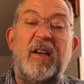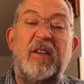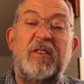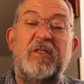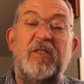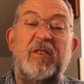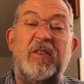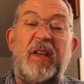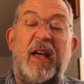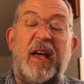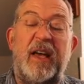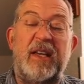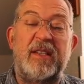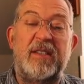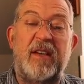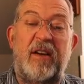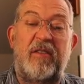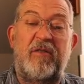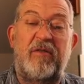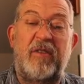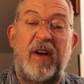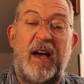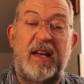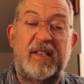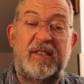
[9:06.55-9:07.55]
So that is a
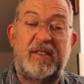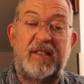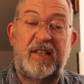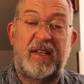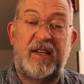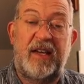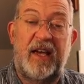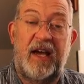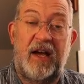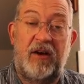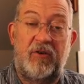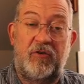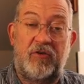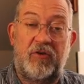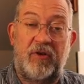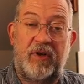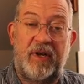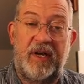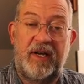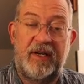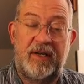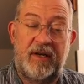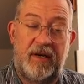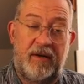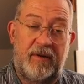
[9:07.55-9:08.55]
raster
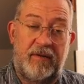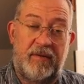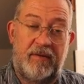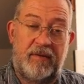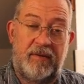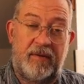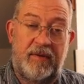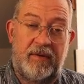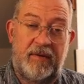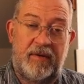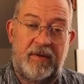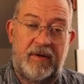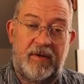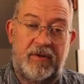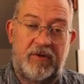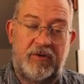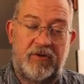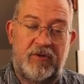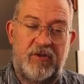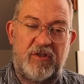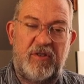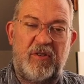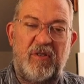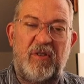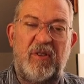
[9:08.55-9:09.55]
calculator
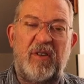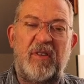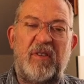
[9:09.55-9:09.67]
tool